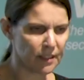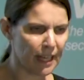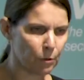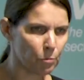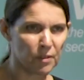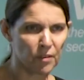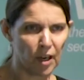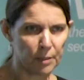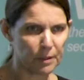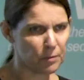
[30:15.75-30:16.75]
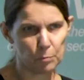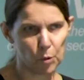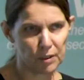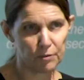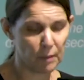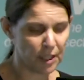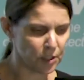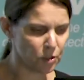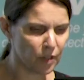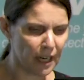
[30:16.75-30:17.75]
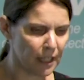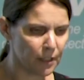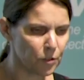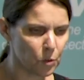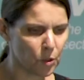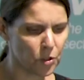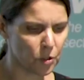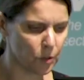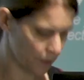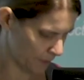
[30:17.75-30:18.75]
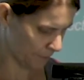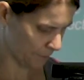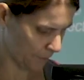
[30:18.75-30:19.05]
and they will provide a bit more information and training if you want to do this.